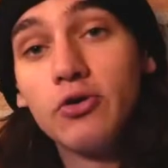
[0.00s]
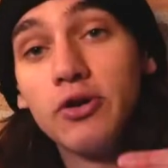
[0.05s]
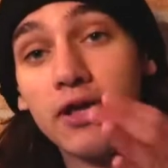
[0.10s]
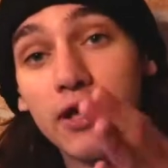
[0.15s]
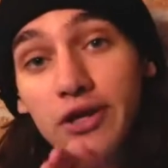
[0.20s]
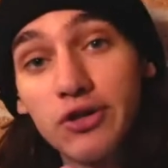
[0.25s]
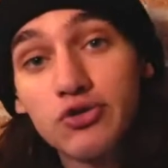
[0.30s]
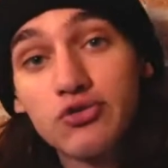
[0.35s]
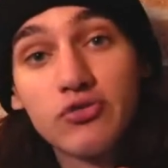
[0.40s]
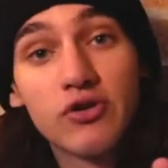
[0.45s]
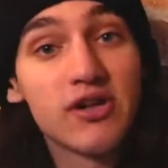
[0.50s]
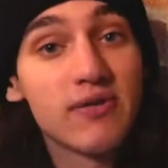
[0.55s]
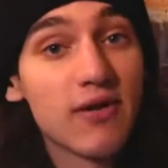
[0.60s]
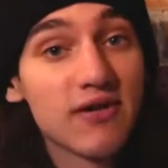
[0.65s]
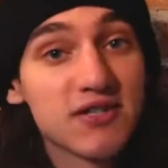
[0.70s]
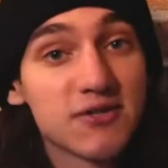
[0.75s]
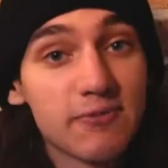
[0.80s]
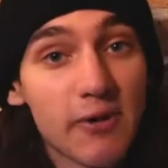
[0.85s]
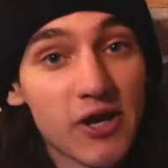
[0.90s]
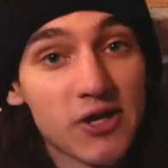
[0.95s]
intrigue about
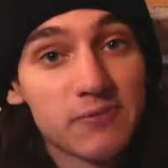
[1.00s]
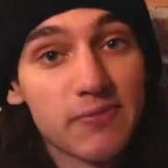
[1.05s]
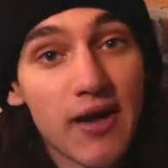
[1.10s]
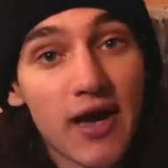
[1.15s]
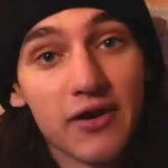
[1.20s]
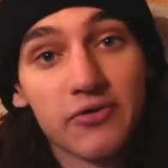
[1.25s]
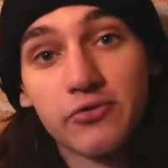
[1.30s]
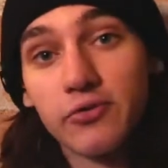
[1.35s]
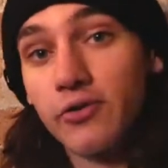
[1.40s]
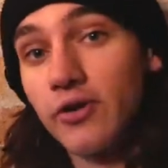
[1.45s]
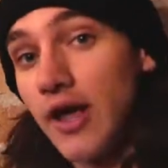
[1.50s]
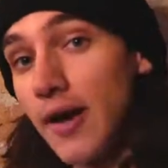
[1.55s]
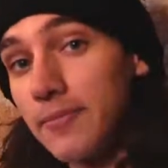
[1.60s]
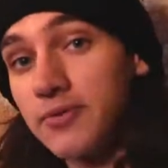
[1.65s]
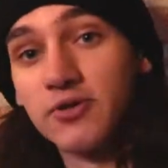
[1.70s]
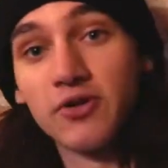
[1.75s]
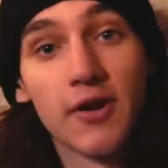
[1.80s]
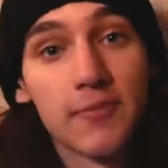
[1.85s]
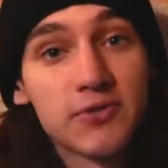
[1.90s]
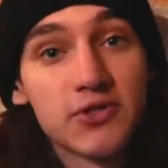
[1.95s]
Spike's backstory.
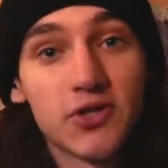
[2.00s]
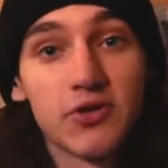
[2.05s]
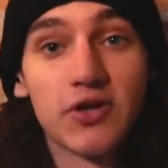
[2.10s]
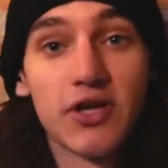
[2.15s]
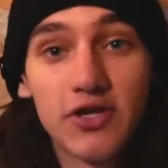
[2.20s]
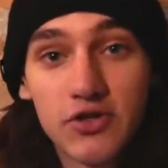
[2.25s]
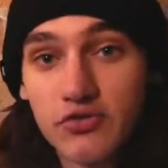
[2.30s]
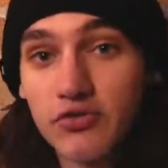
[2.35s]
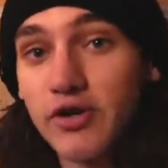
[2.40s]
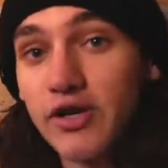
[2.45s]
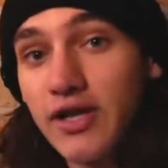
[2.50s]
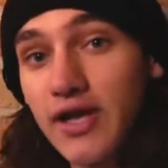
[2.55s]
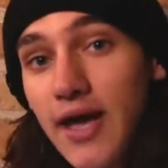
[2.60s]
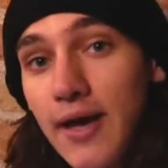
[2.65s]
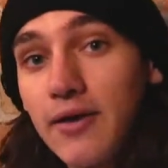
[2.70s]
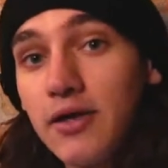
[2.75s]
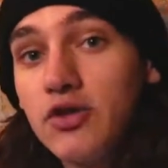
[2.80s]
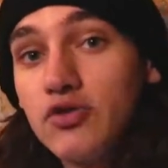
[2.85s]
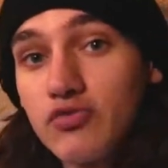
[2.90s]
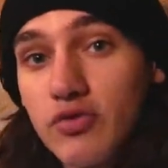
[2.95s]
Episode, intrigue.
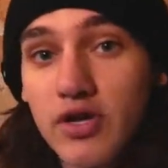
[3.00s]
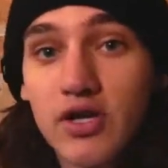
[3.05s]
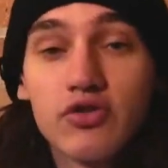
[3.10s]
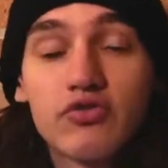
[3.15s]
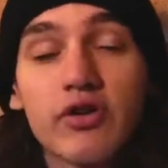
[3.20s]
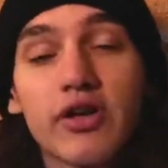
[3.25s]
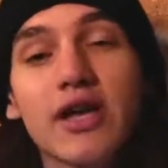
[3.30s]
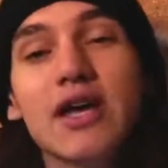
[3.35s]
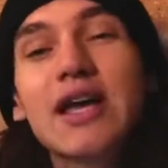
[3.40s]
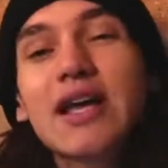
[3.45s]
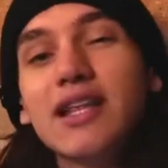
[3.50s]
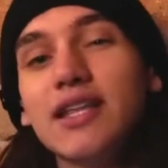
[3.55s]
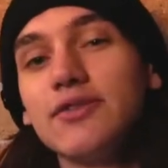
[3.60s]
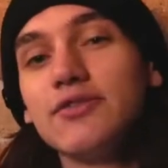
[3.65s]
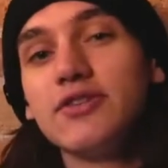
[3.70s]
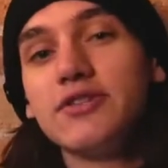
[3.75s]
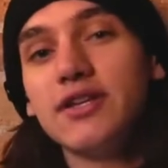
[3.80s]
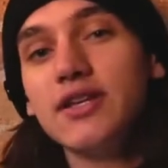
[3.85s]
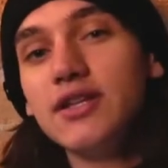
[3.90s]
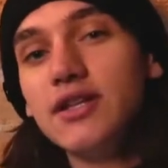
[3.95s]
Like they
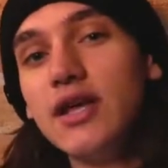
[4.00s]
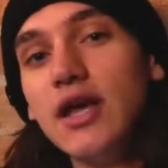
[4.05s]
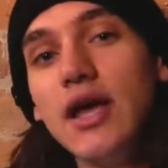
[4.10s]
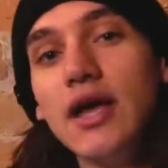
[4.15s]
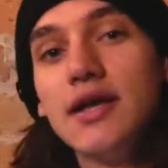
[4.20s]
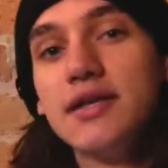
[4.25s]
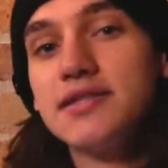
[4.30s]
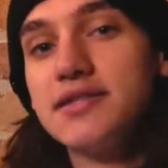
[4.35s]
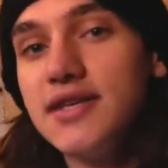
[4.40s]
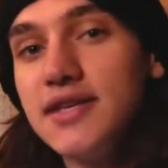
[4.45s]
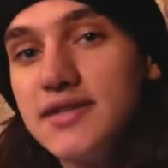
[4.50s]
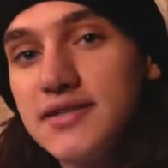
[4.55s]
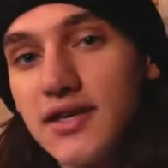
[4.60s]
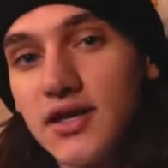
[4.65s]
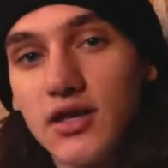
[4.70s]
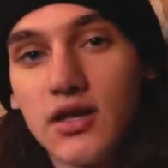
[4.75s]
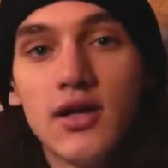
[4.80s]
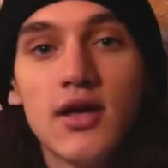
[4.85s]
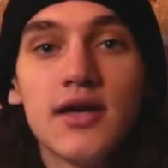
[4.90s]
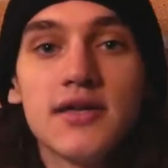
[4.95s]
did season.
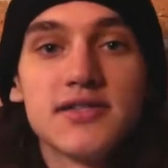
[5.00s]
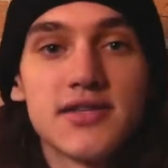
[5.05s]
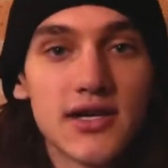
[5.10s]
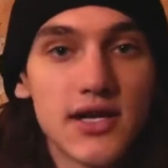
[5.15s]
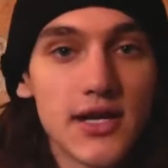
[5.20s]
Set it